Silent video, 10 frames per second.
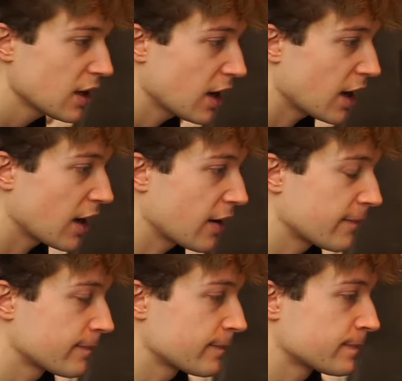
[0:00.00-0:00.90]

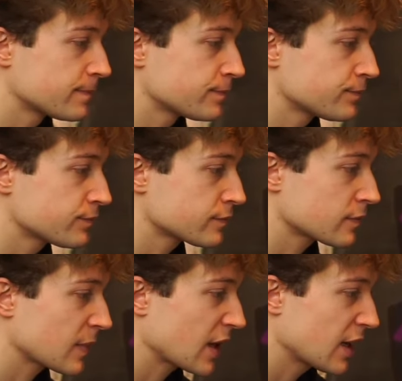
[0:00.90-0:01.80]

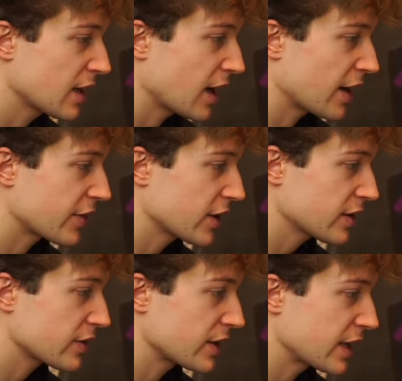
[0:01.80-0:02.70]
I
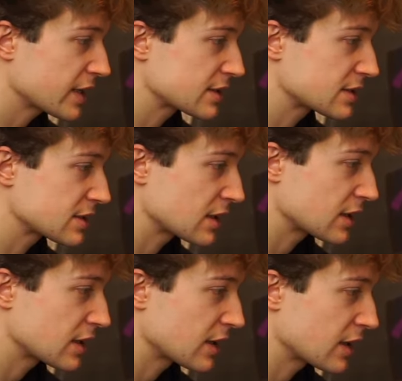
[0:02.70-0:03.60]
think the next
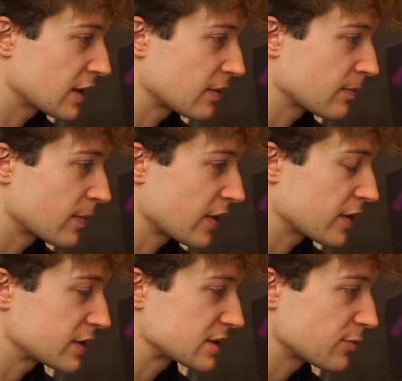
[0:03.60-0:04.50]

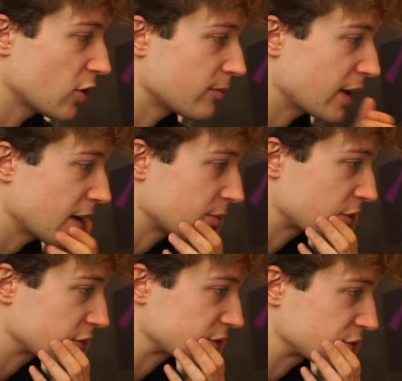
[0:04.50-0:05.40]
that it's more better
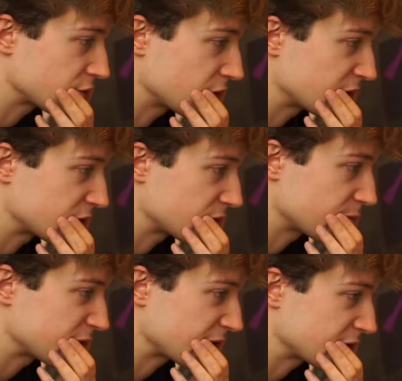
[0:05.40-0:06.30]
because it's
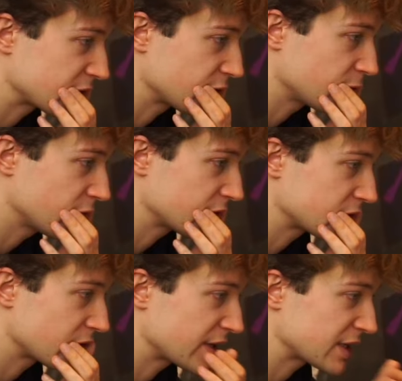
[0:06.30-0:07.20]
representing you moving
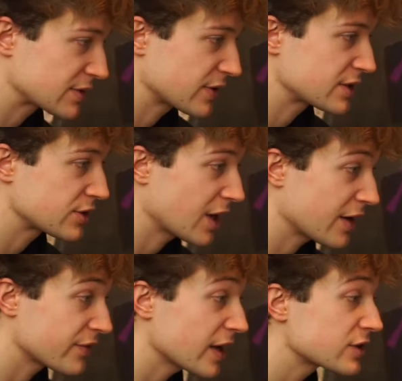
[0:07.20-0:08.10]
to the next phase of your
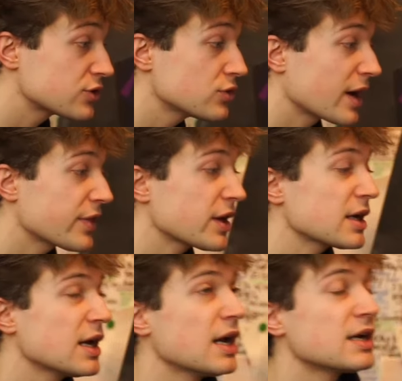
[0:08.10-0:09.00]
life. Yeah, true. I think
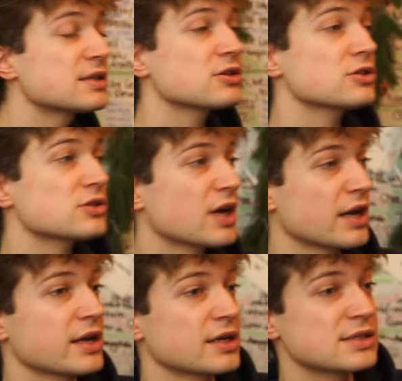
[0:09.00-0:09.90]
it's also kind
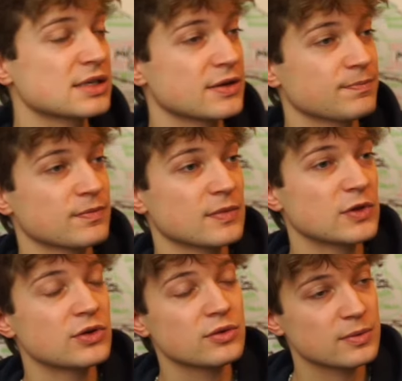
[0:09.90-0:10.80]
of nice,
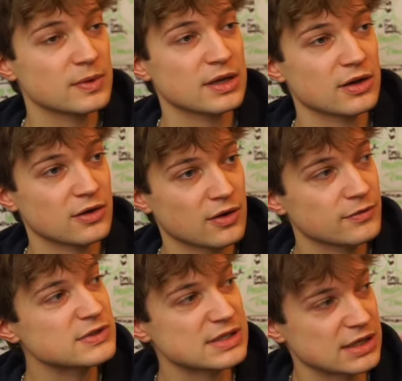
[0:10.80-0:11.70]
you know.
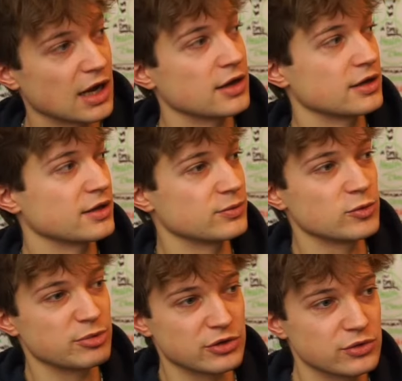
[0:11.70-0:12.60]
Obviously, it
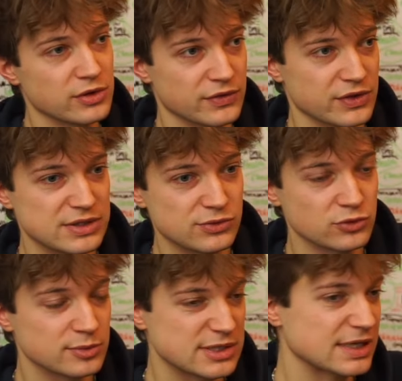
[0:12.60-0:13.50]
would be cool if this
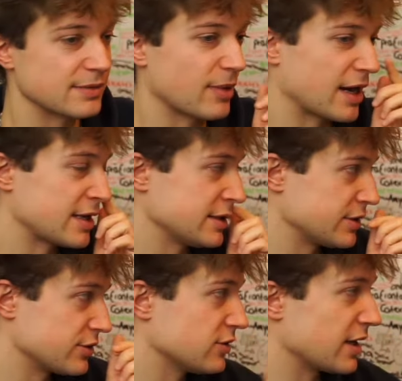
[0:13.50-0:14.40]
room stay mine, you
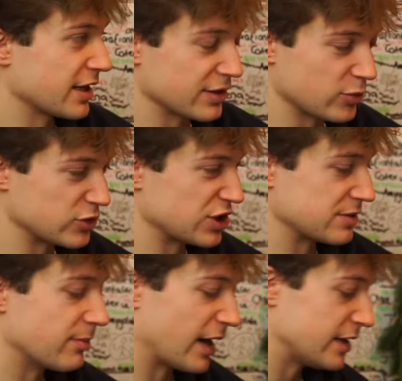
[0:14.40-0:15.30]
know, and I would
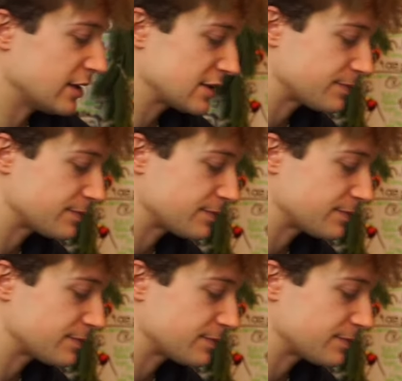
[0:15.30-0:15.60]
just buy it.